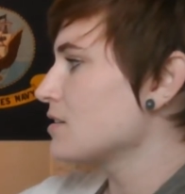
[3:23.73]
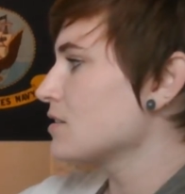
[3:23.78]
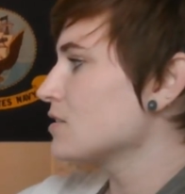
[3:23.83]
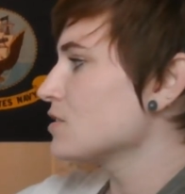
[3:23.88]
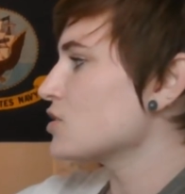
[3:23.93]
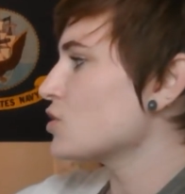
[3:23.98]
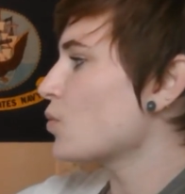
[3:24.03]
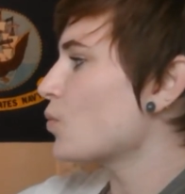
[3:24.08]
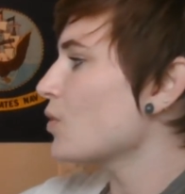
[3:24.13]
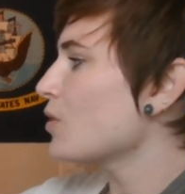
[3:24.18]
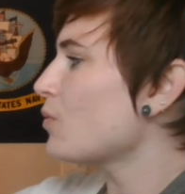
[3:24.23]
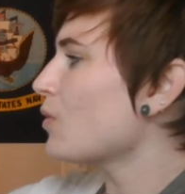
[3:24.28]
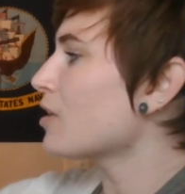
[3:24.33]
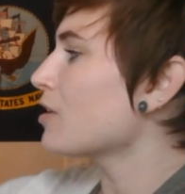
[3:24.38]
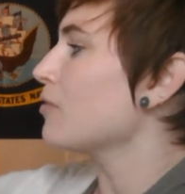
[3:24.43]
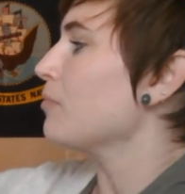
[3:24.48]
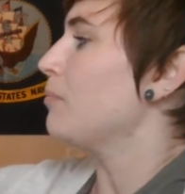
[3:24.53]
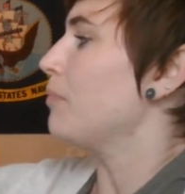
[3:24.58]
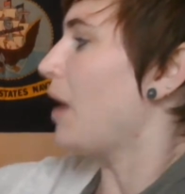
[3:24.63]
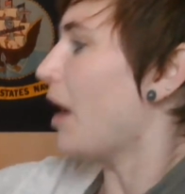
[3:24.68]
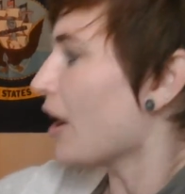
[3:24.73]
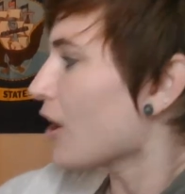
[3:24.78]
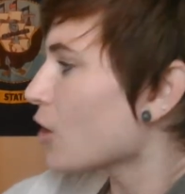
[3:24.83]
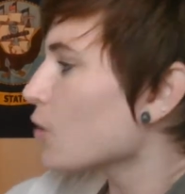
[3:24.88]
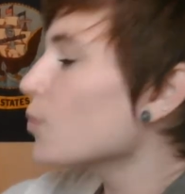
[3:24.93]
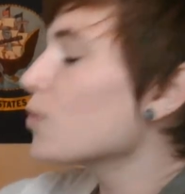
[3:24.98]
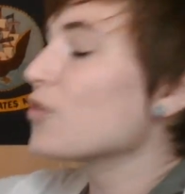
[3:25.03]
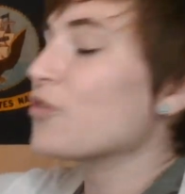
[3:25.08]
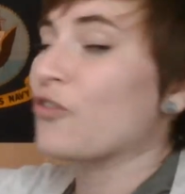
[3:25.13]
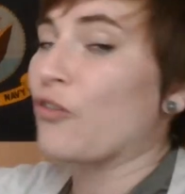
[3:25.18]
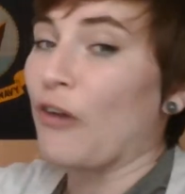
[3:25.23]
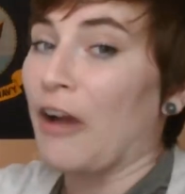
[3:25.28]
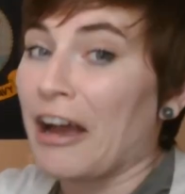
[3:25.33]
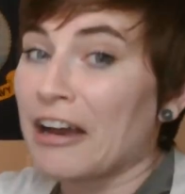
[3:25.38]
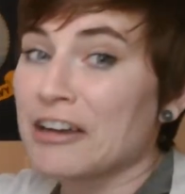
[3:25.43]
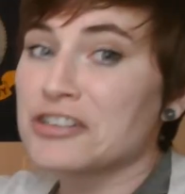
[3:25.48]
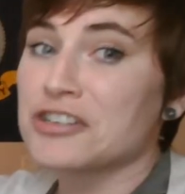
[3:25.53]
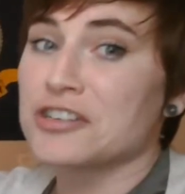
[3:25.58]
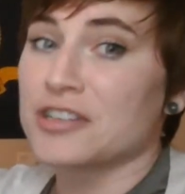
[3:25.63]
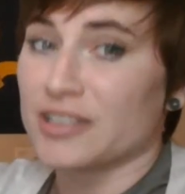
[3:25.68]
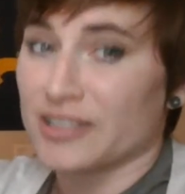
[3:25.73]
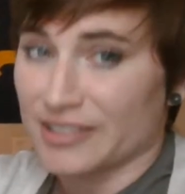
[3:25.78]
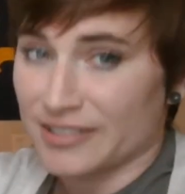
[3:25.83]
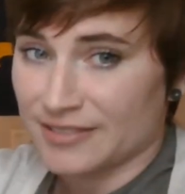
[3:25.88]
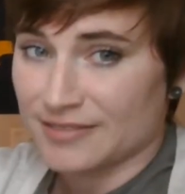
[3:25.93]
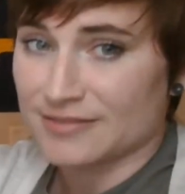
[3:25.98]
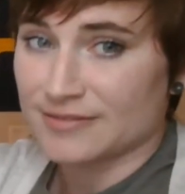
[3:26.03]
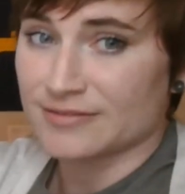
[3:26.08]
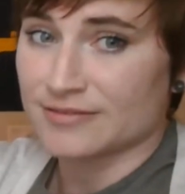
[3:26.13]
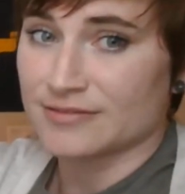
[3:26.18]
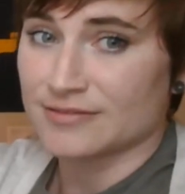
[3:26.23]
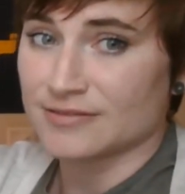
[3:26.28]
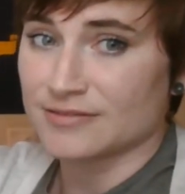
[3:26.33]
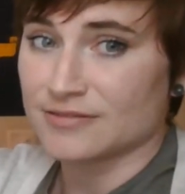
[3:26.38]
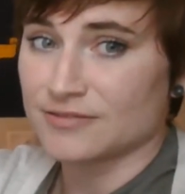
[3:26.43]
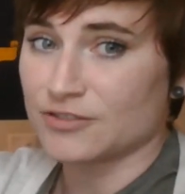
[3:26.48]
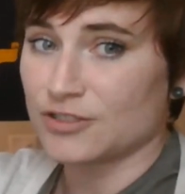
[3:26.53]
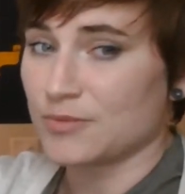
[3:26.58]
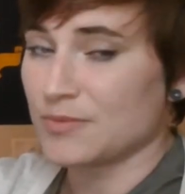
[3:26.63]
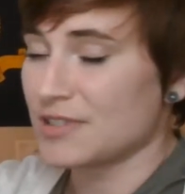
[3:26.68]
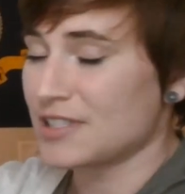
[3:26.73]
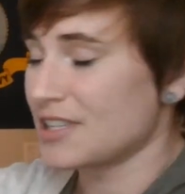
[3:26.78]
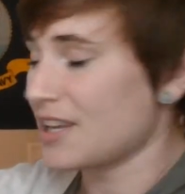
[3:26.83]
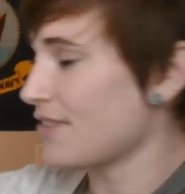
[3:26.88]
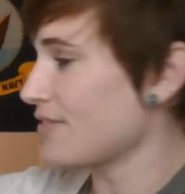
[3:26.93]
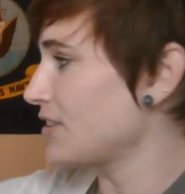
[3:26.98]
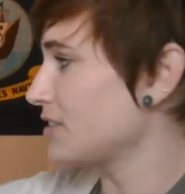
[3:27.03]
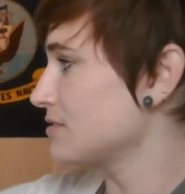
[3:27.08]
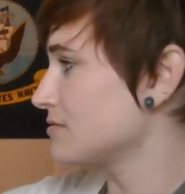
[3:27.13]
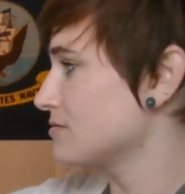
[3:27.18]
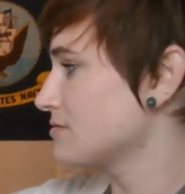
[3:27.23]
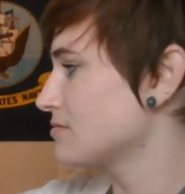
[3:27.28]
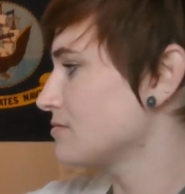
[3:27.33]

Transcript: So we want to borrow a fraction from 7.